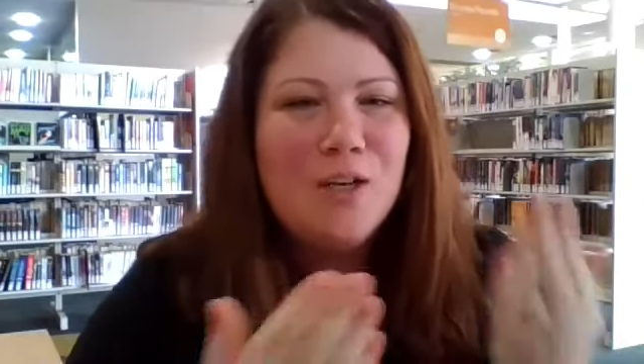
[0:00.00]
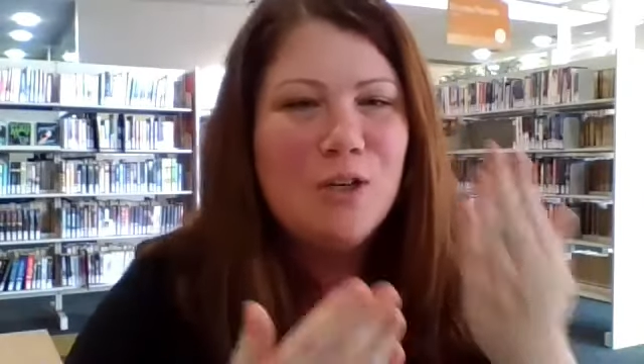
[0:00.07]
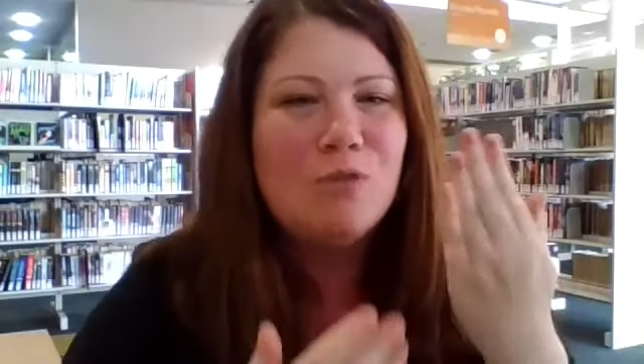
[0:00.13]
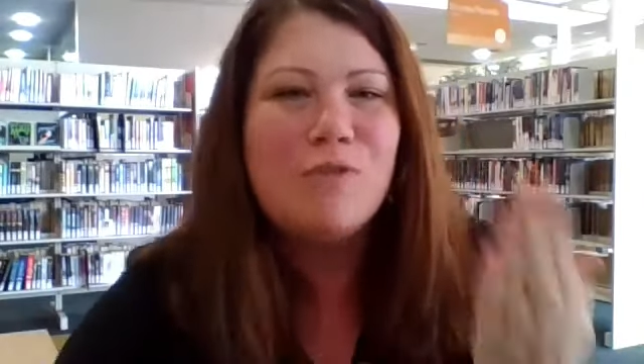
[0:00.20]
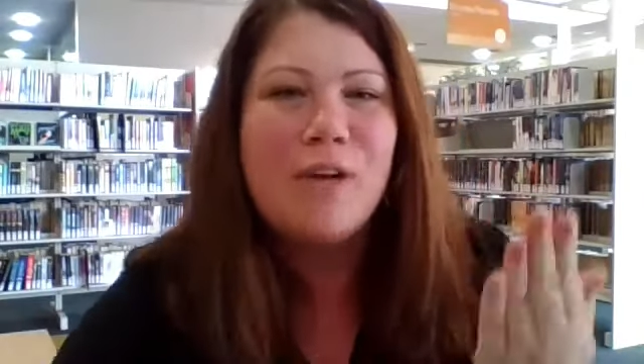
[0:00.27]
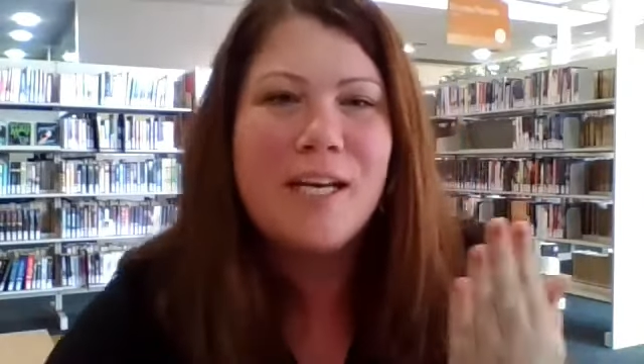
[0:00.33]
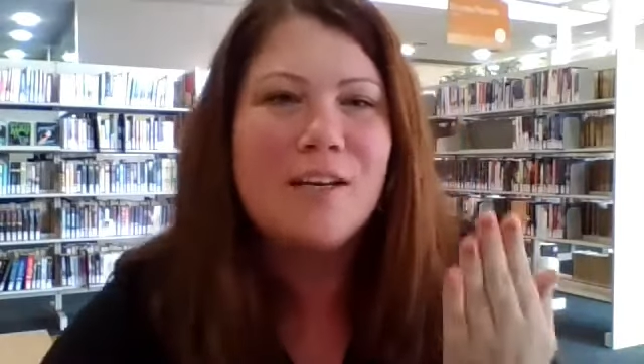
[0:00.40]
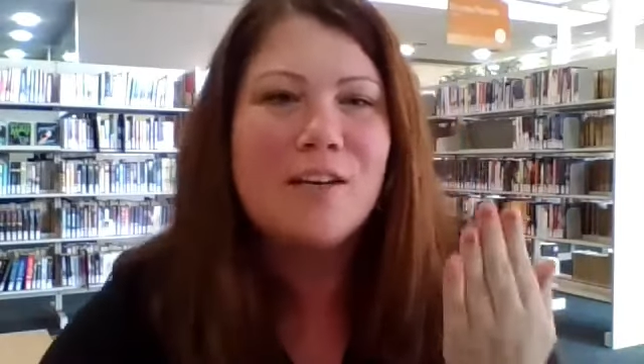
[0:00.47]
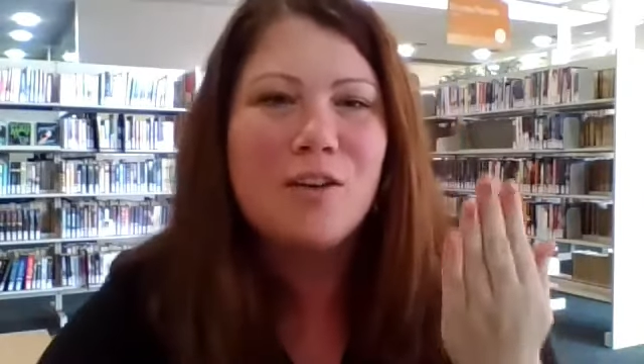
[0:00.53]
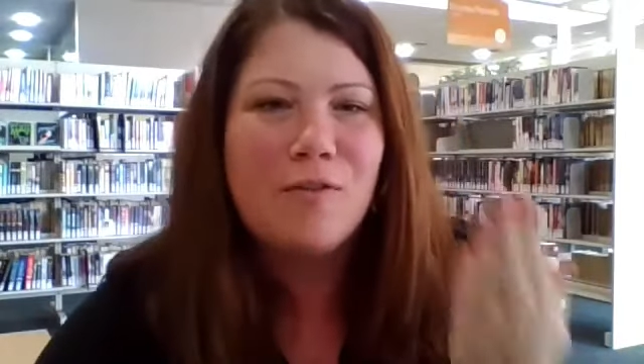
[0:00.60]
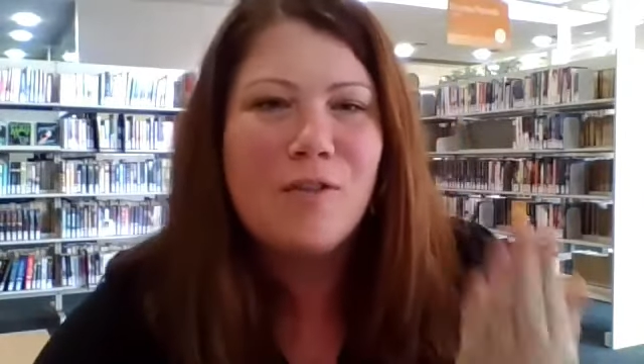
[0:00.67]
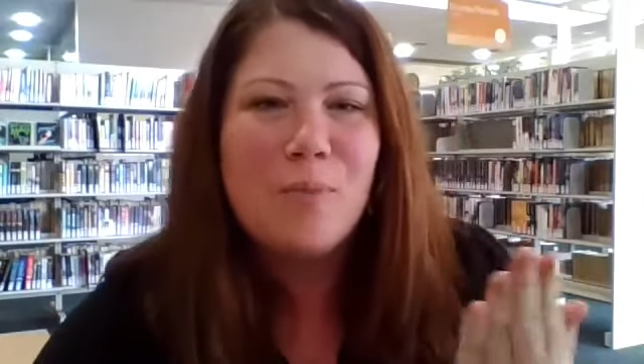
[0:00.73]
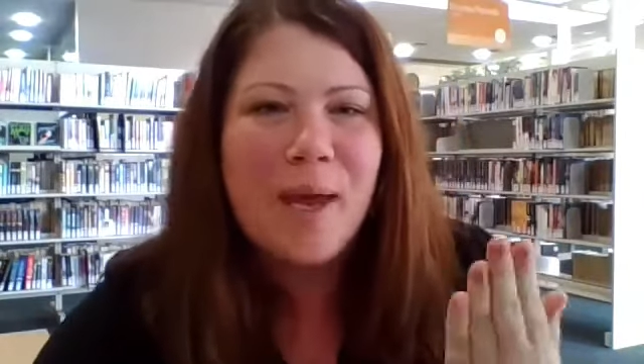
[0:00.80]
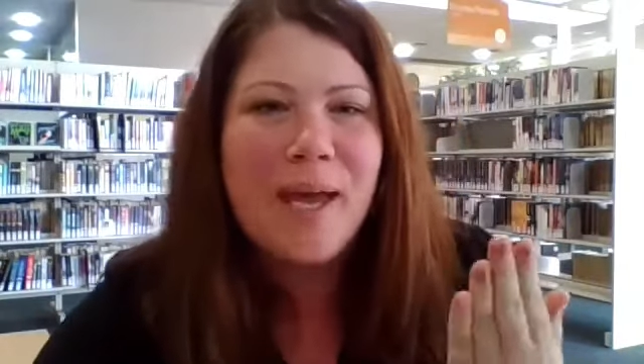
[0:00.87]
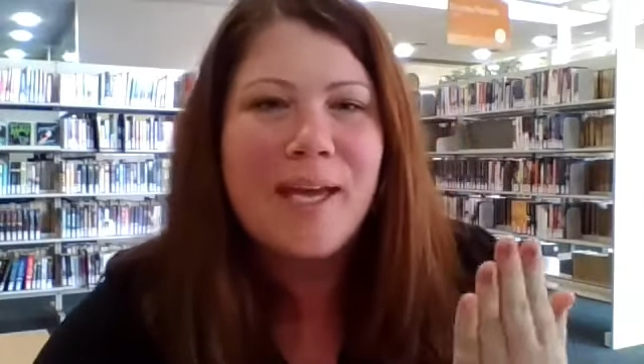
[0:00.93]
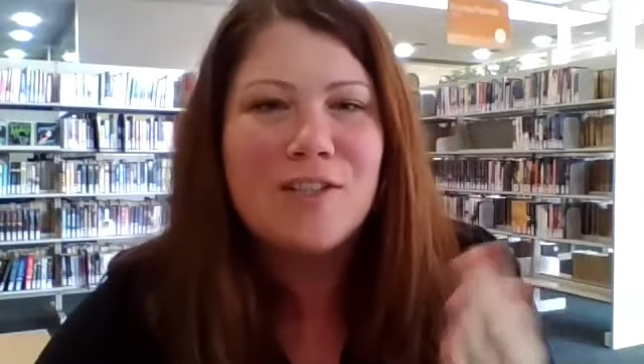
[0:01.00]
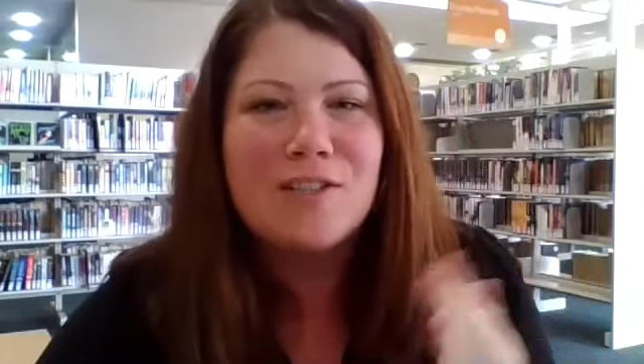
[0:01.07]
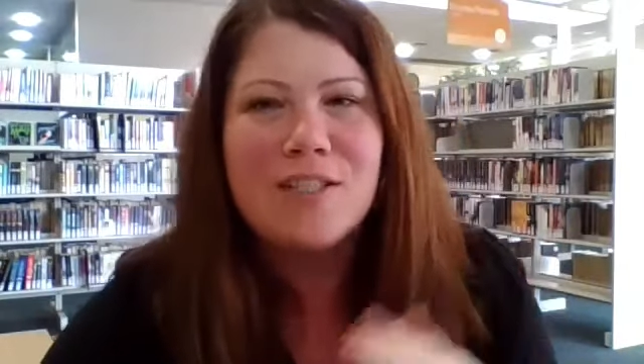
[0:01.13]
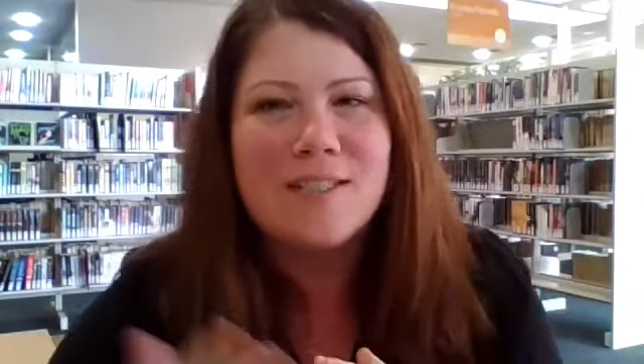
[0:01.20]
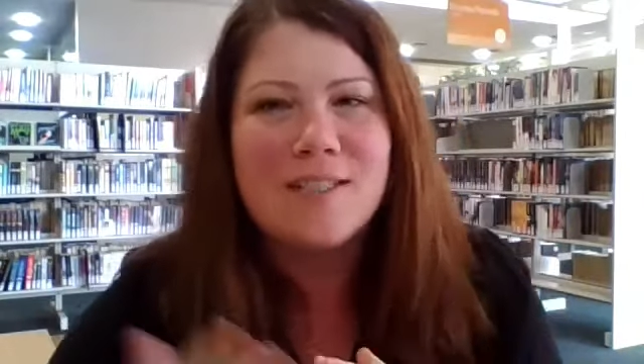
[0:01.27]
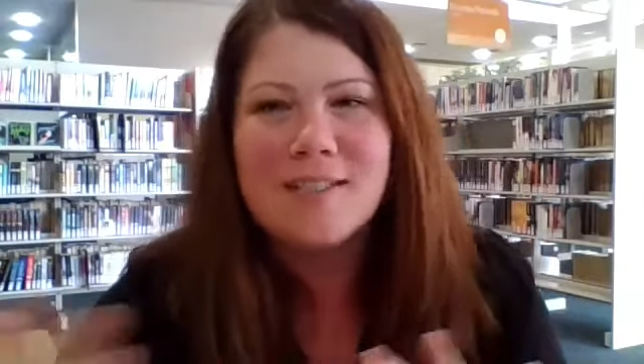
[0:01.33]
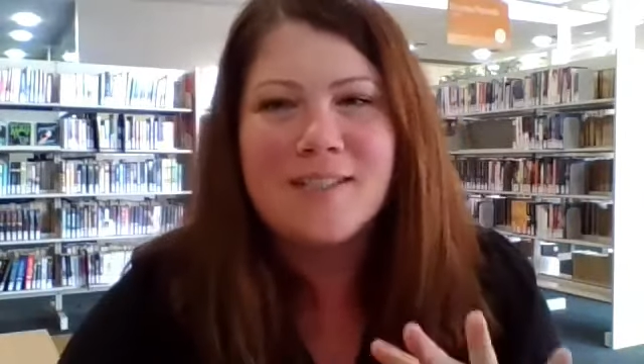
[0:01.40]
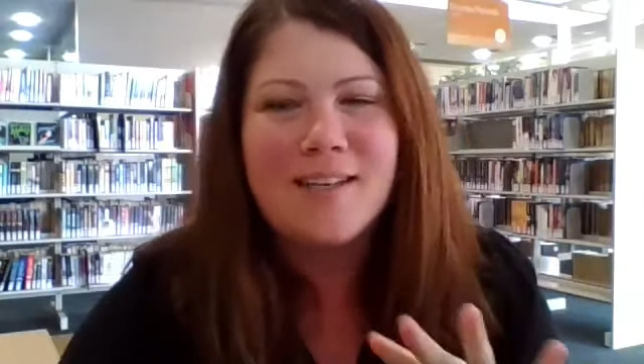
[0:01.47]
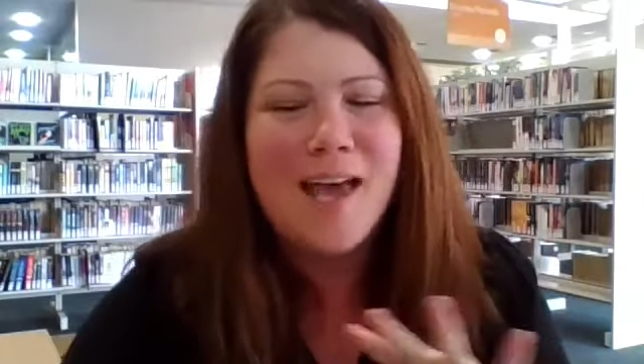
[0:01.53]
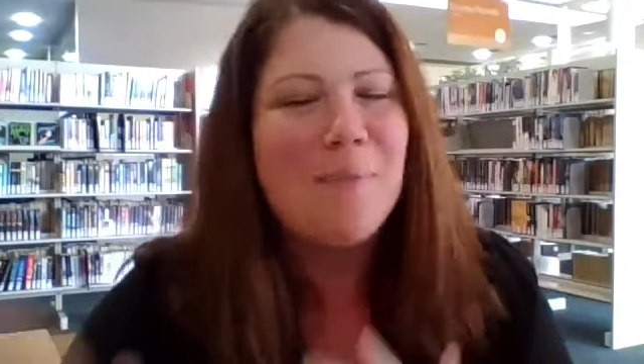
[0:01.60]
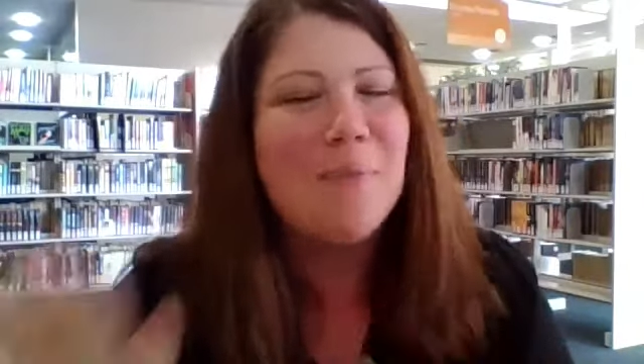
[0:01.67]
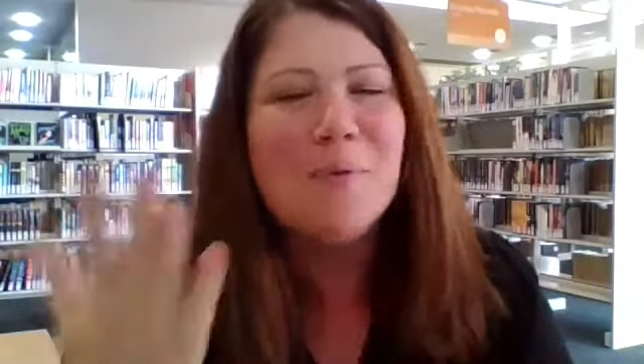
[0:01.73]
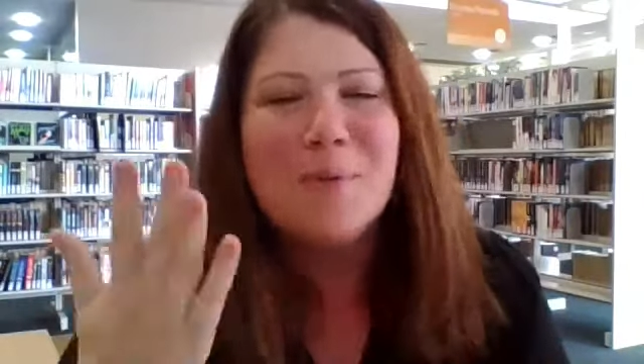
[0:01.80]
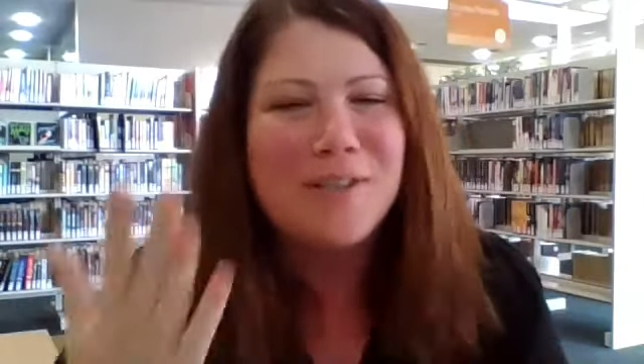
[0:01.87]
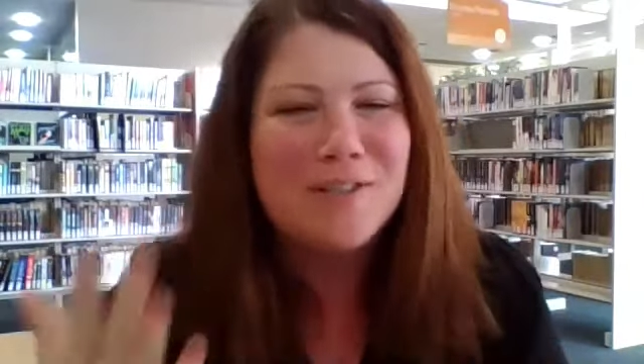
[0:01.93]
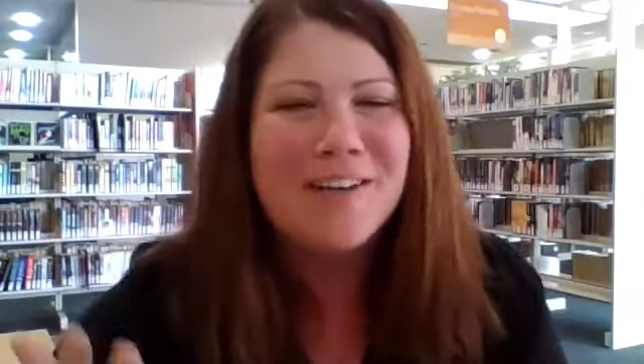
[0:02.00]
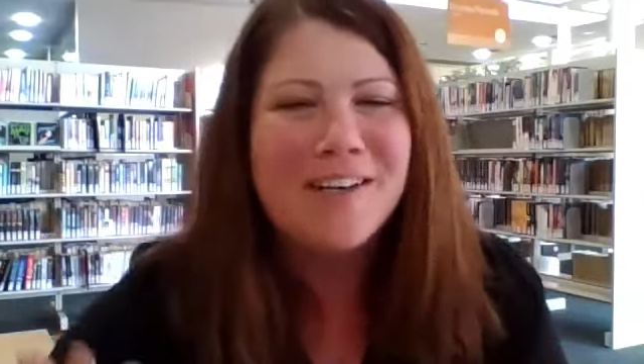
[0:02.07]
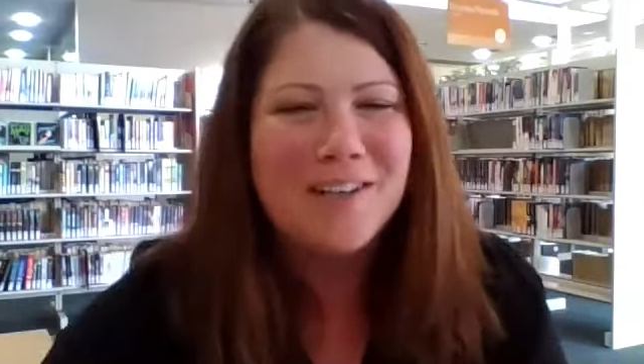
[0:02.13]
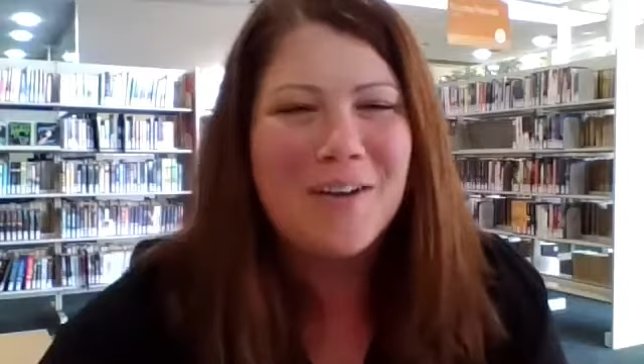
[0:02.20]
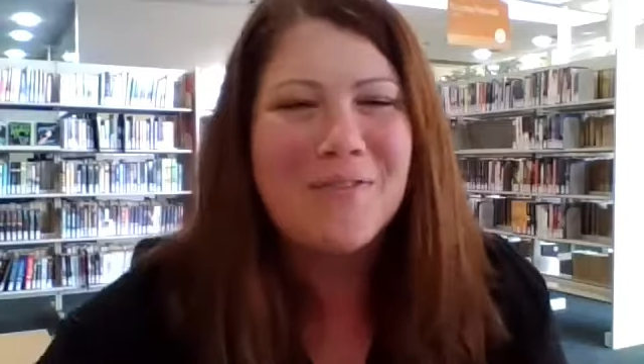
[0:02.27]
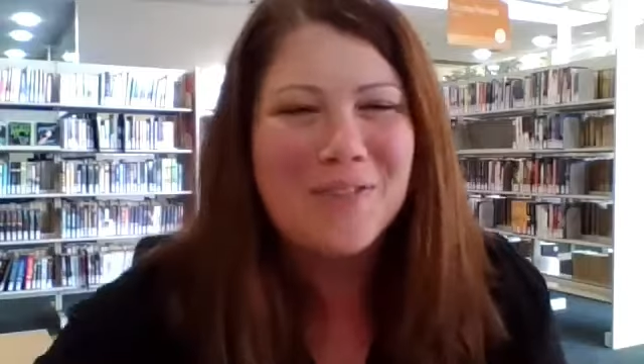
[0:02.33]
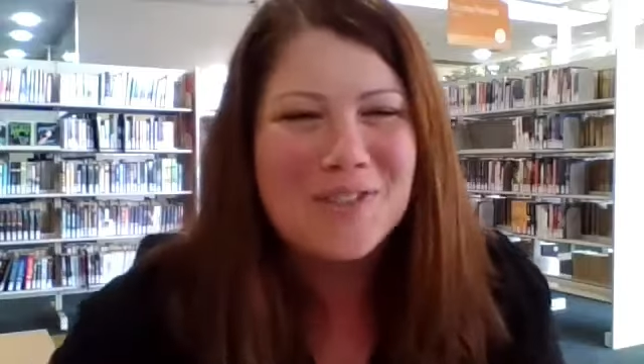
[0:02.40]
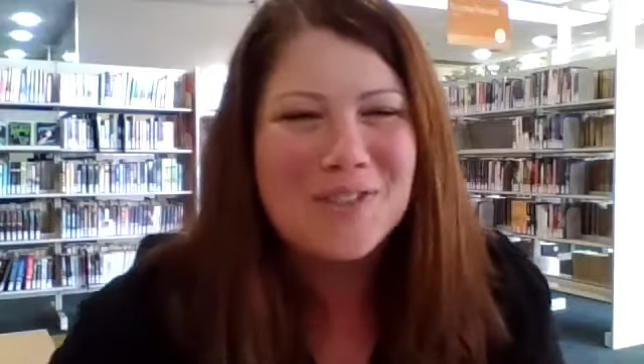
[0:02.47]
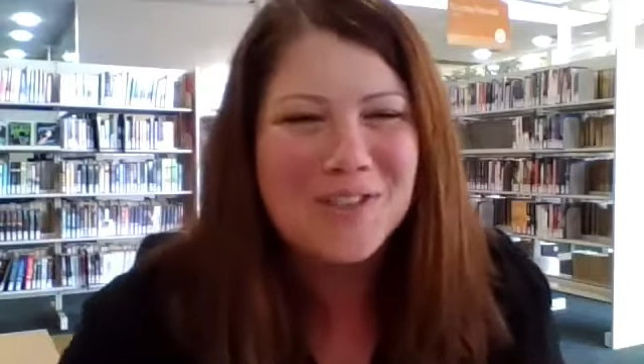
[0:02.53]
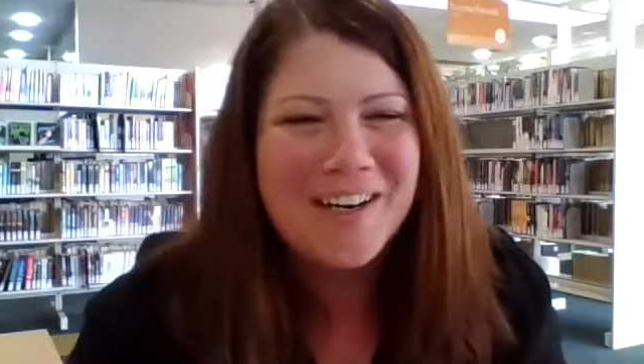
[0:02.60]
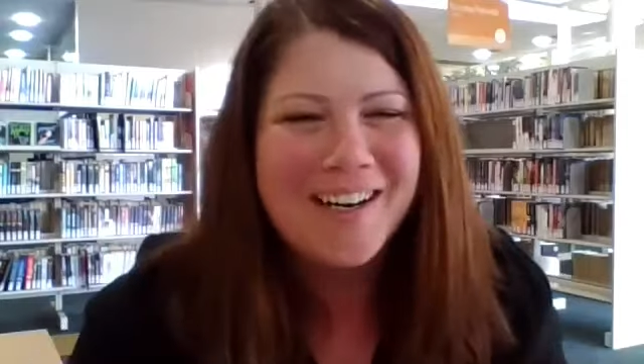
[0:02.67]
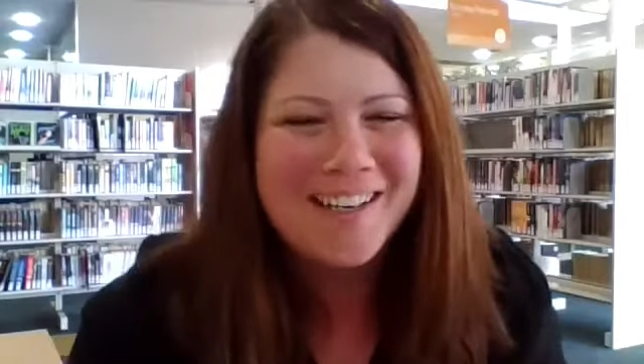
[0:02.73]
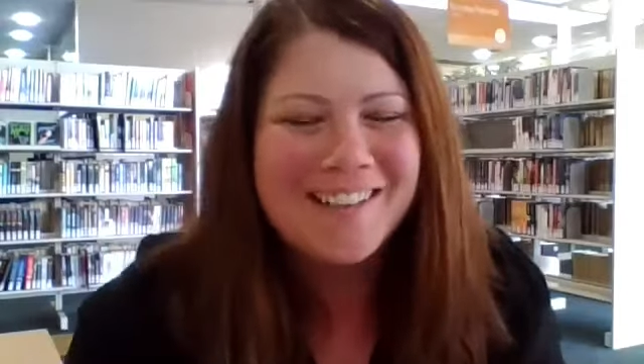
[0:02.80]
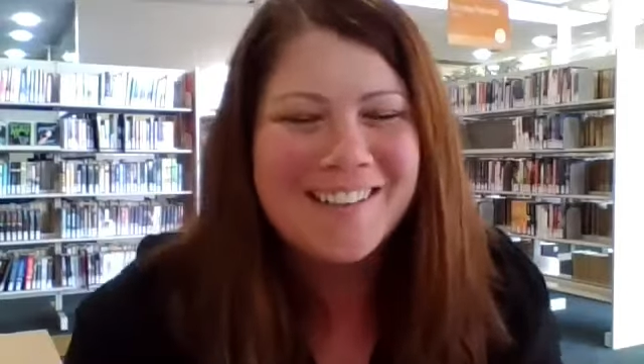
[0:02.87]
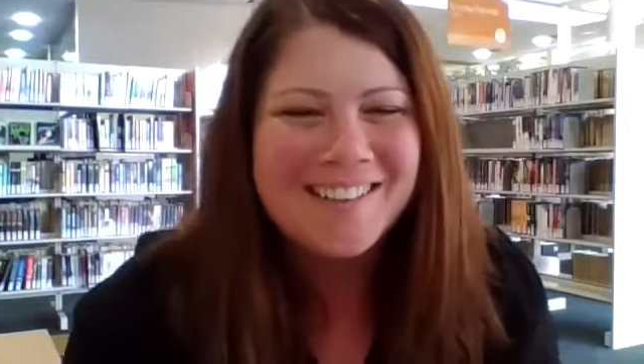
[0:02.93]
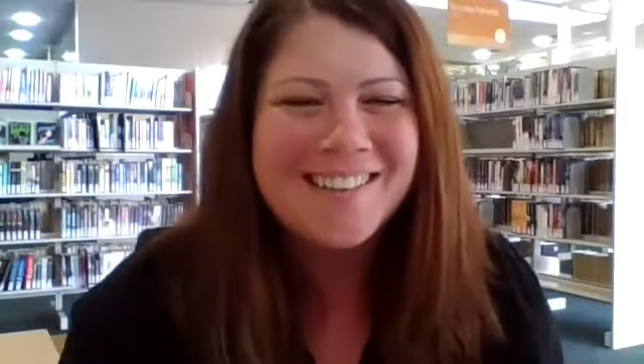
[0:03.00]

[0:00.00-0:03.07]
you read it off the page that doesn't happen when you read it off the screen.